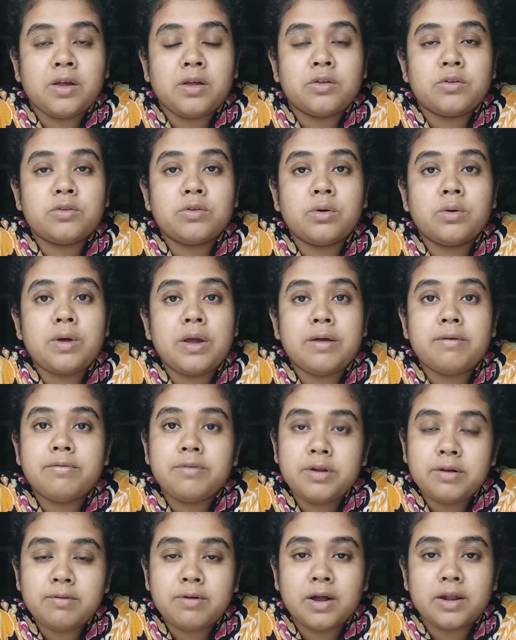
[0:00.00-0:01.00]
So
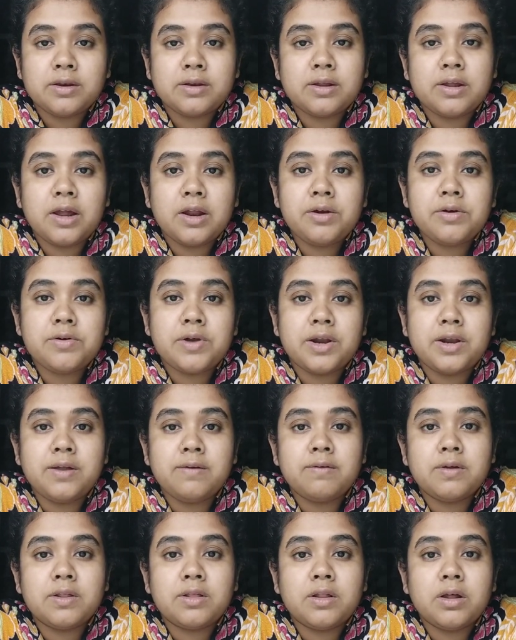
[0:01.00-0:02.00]
everyone get
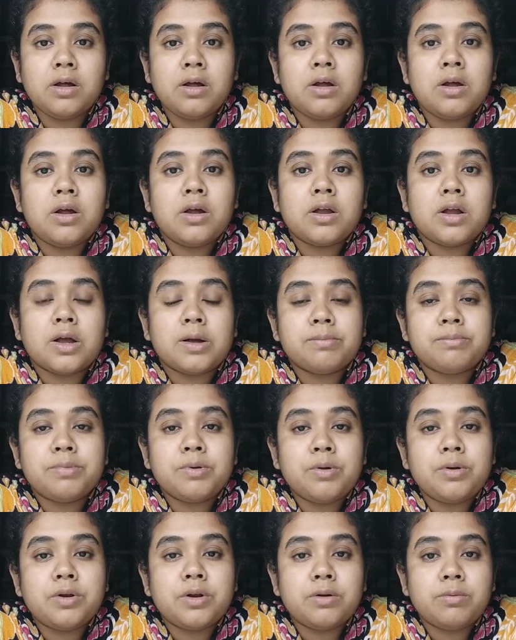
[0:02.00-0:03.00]
ready with the
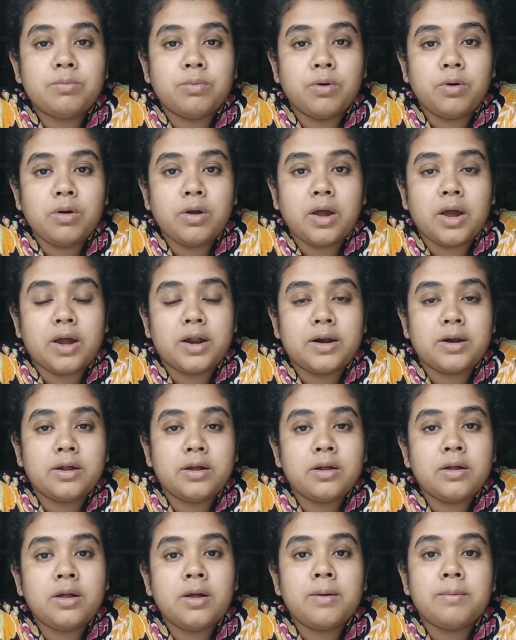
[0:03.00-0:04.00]
computer book and
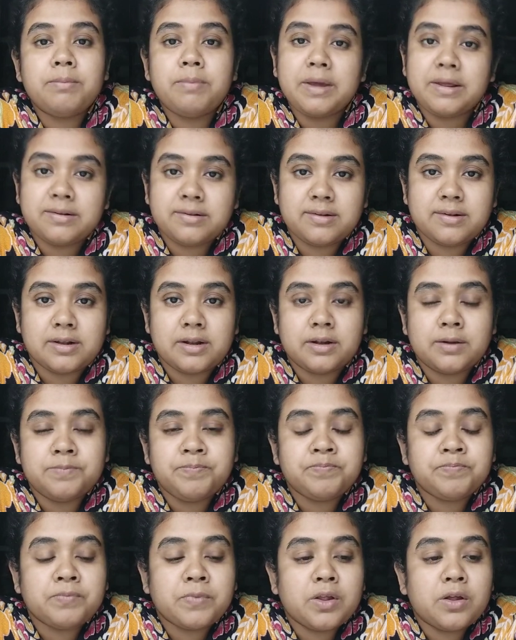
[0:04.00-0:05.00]
a pencil.
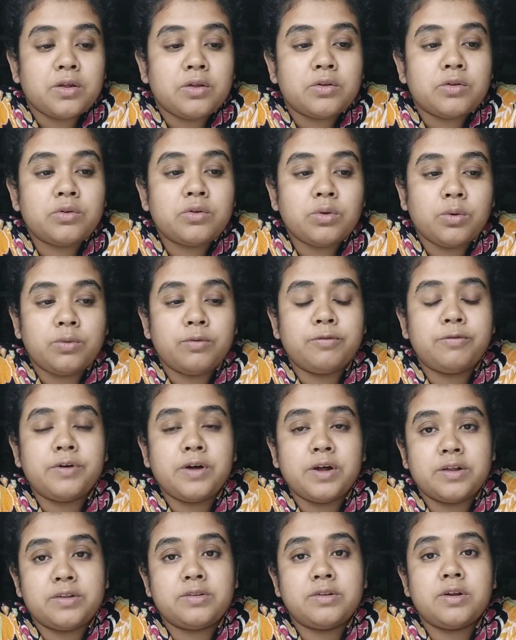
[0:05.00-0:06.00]
So
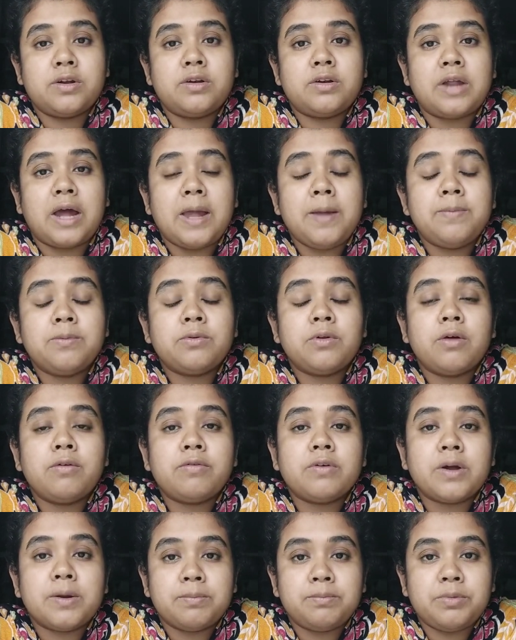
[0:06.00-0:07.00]
first, types
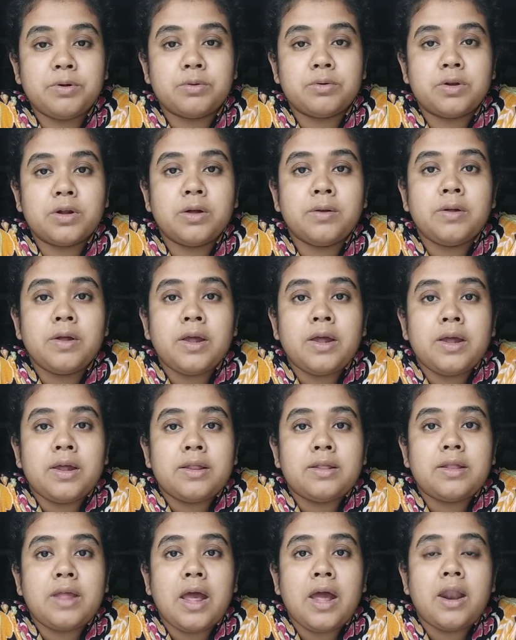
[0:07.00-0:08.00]
of computer.
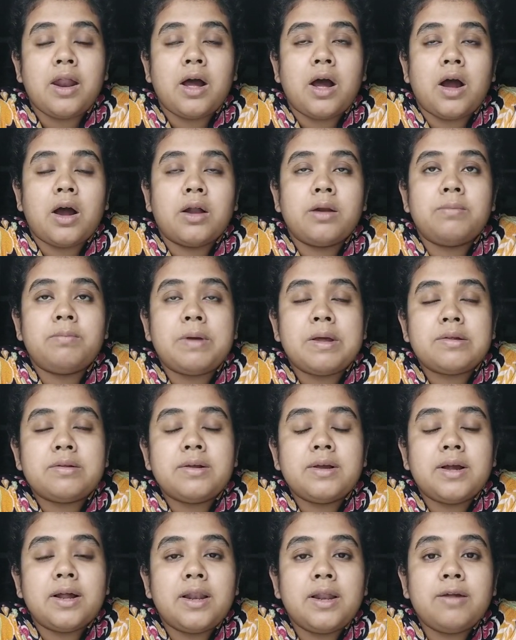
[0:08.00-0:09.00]
There are
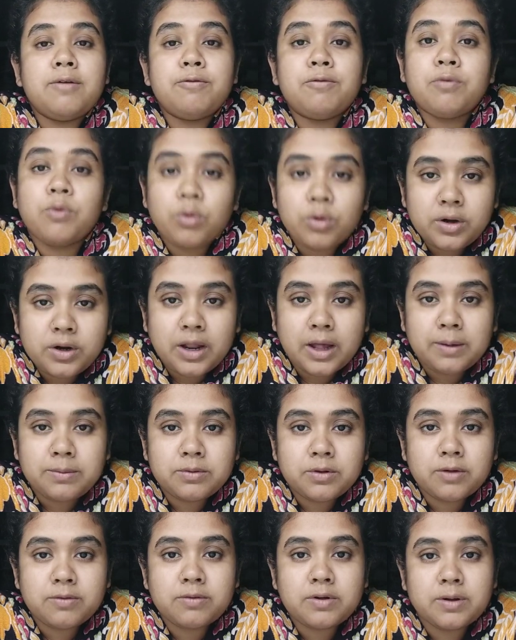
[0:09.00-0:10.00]
basically 4
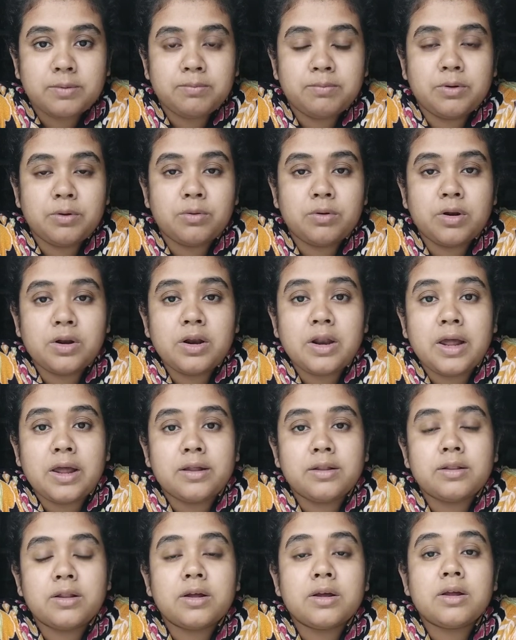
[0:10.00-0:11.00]
types of computer,
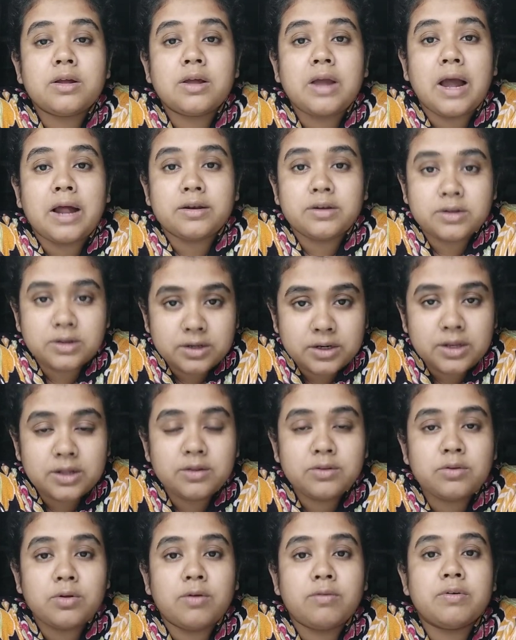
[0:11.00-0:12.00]
and the
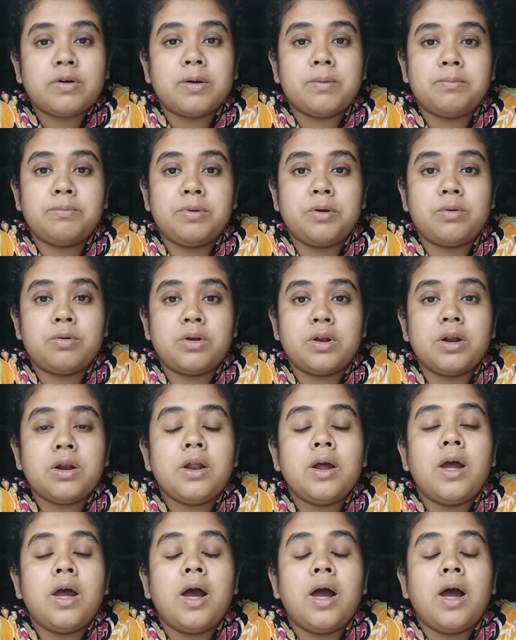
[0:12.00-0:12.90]
categories of computer